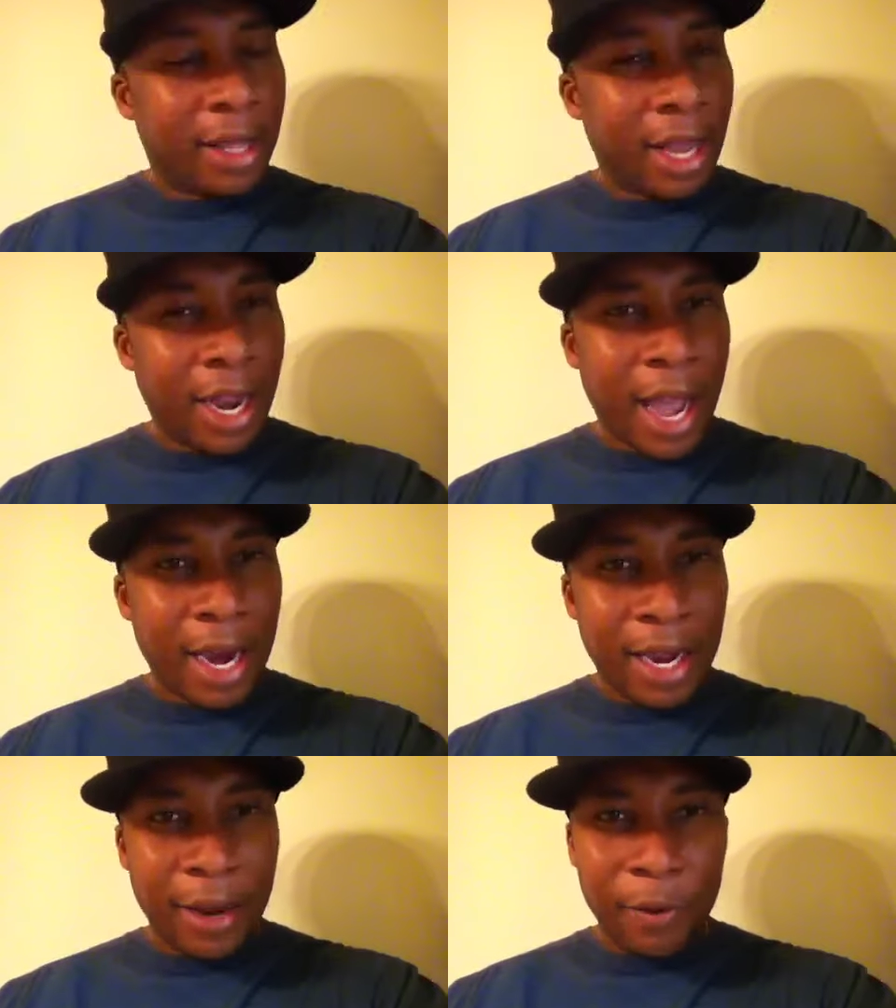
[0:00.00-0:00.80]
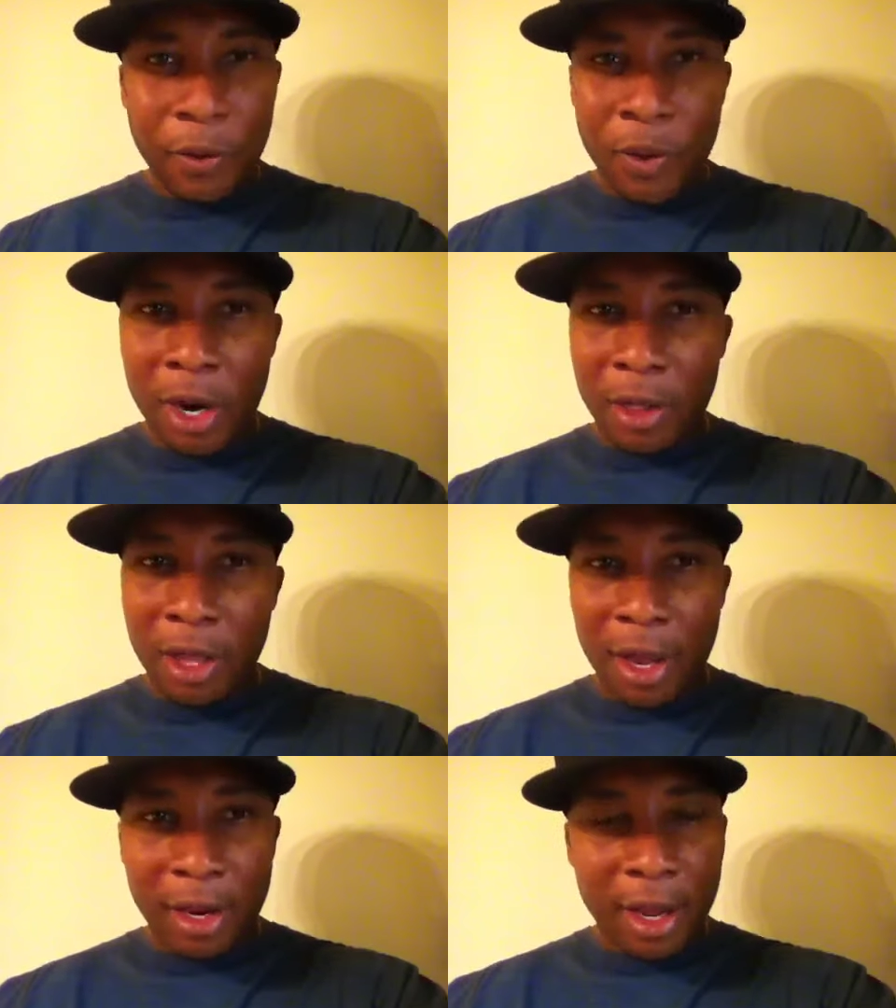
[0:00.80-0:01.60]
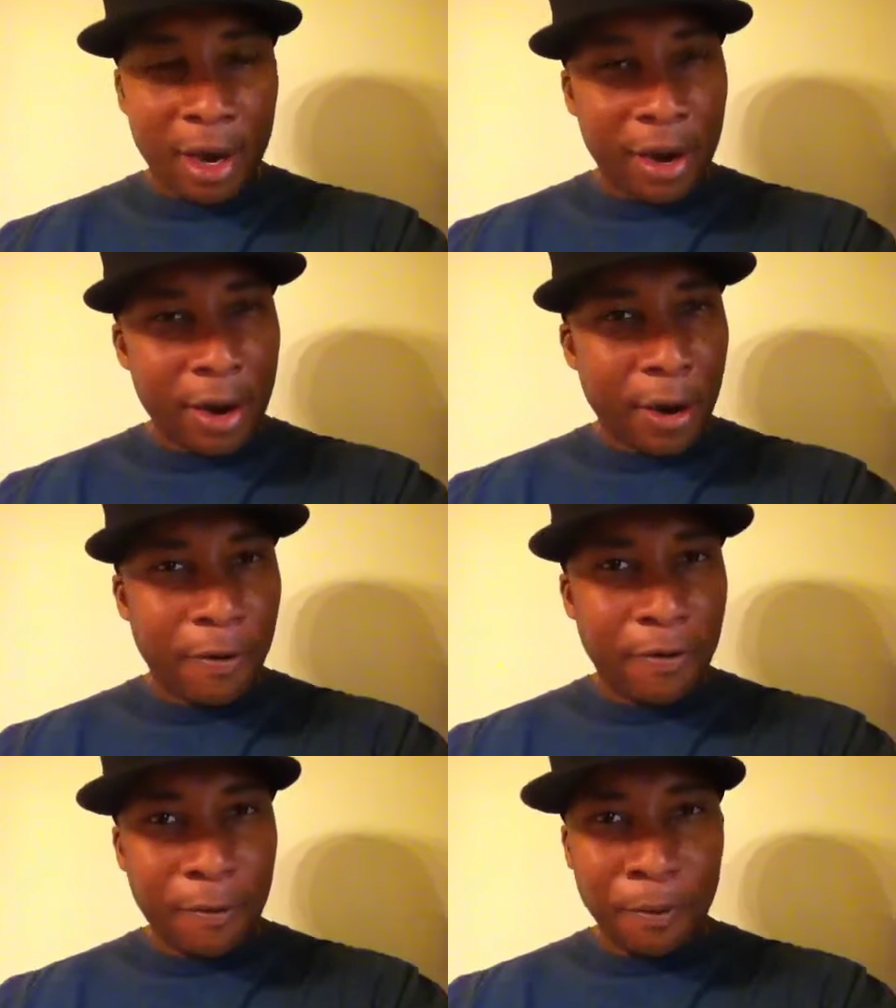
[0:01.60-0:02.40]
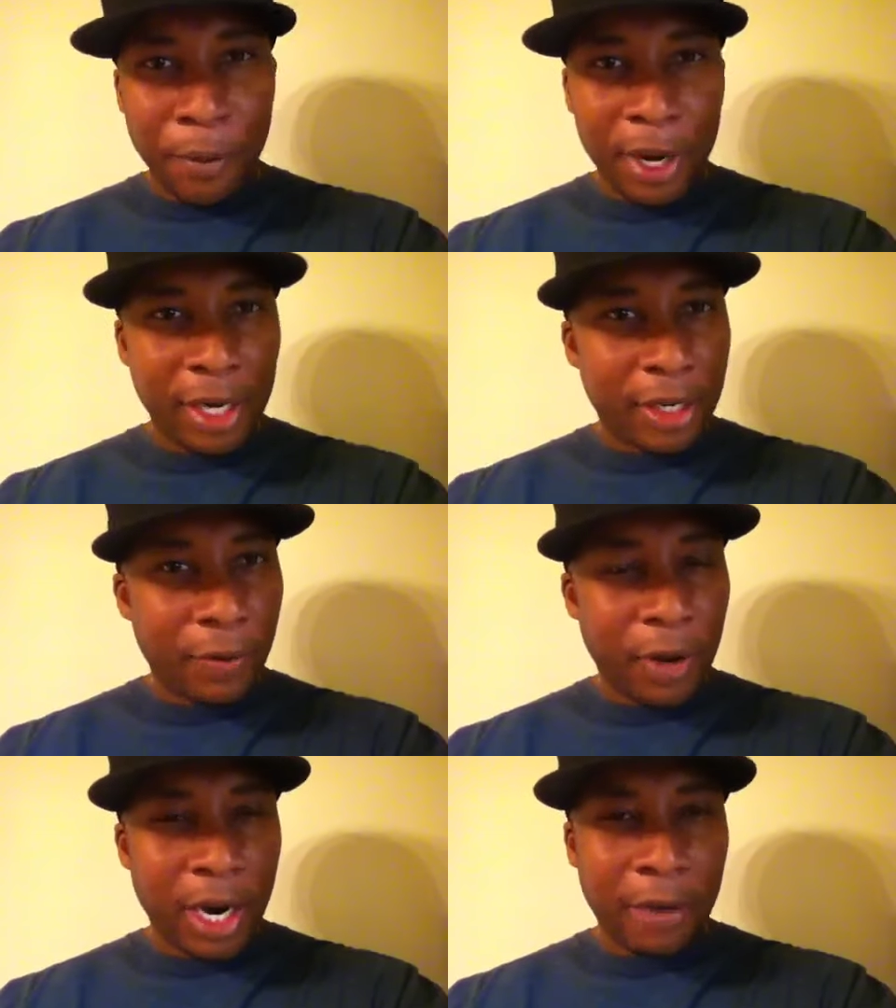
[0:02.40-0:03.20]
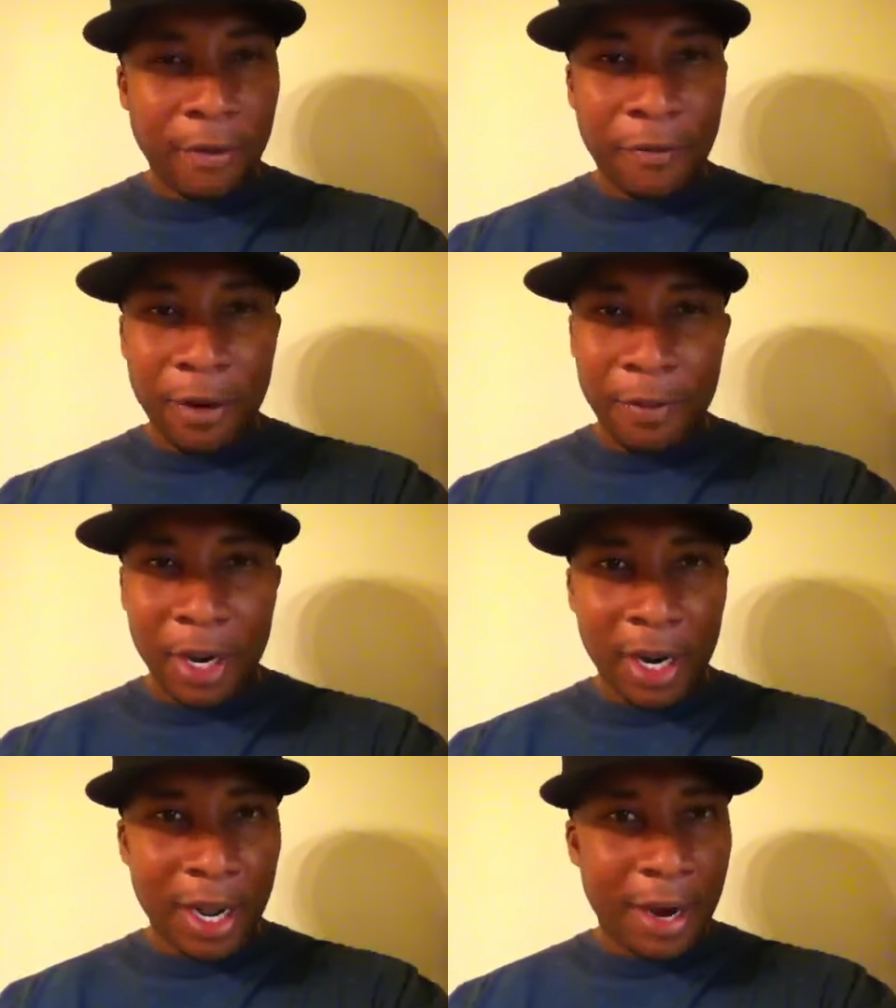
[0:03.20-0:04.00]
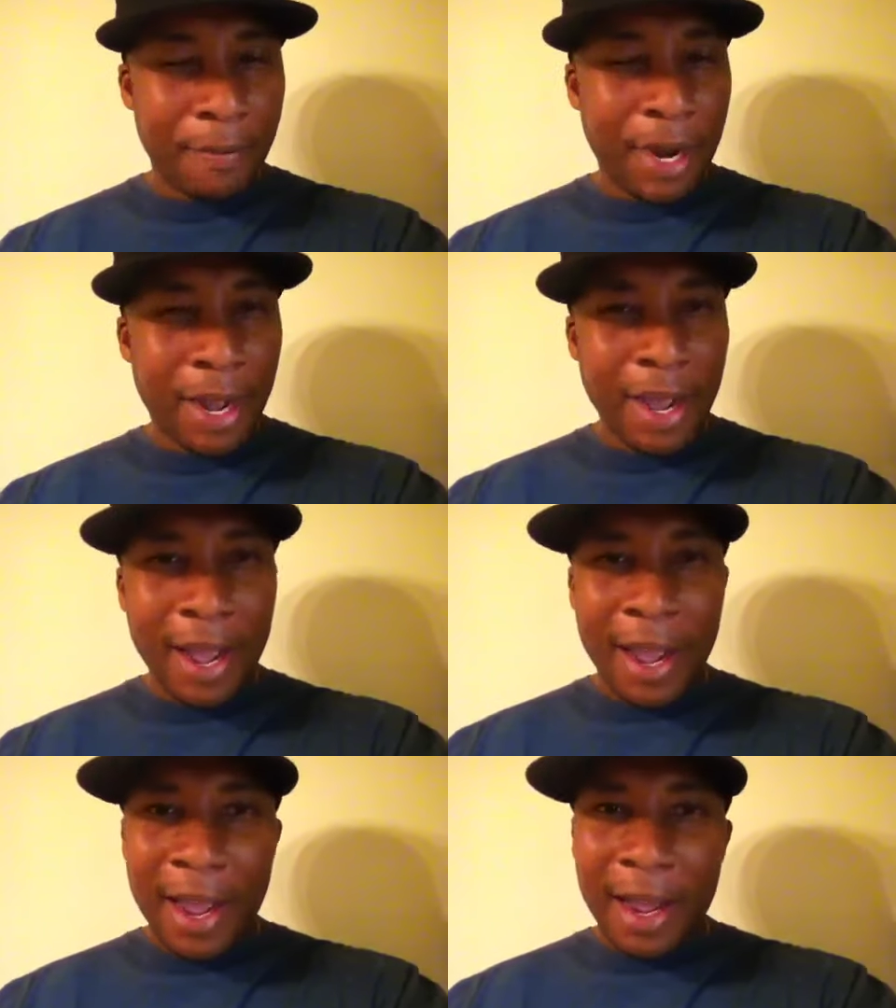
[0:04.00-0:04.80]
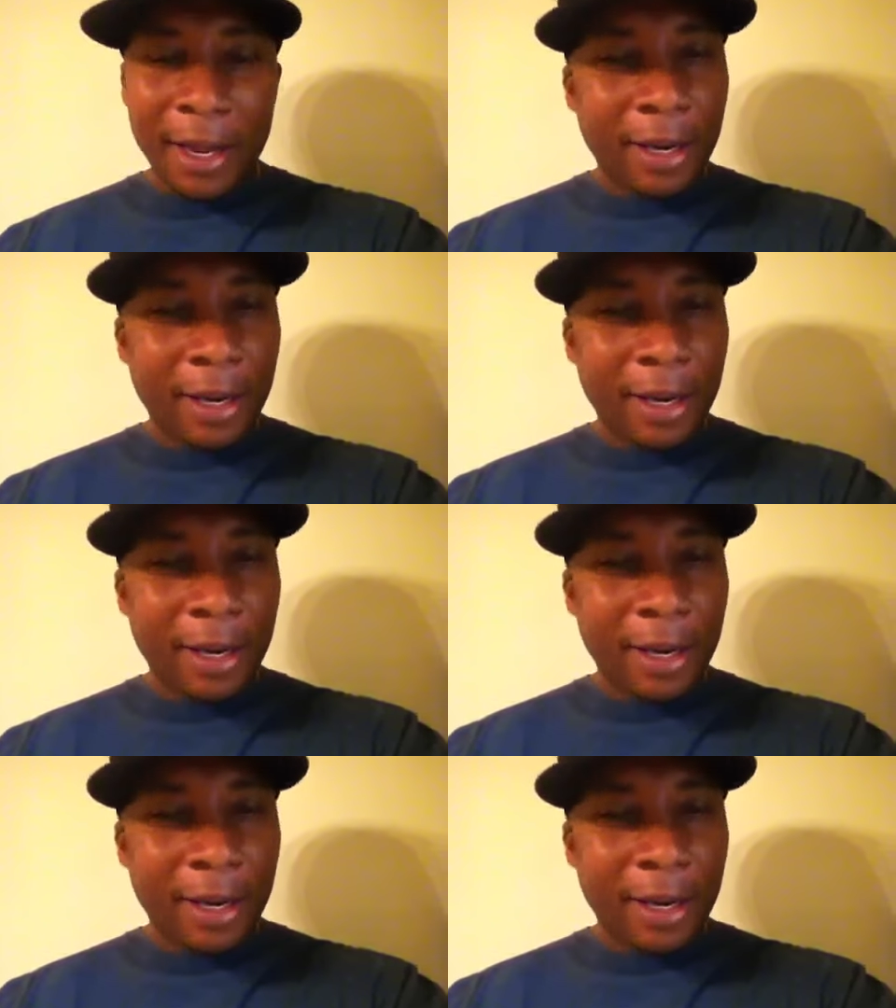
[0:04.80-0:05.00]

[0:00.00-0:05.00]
they got hit with one of the, the Nerf bullets or whatever from the gun, man.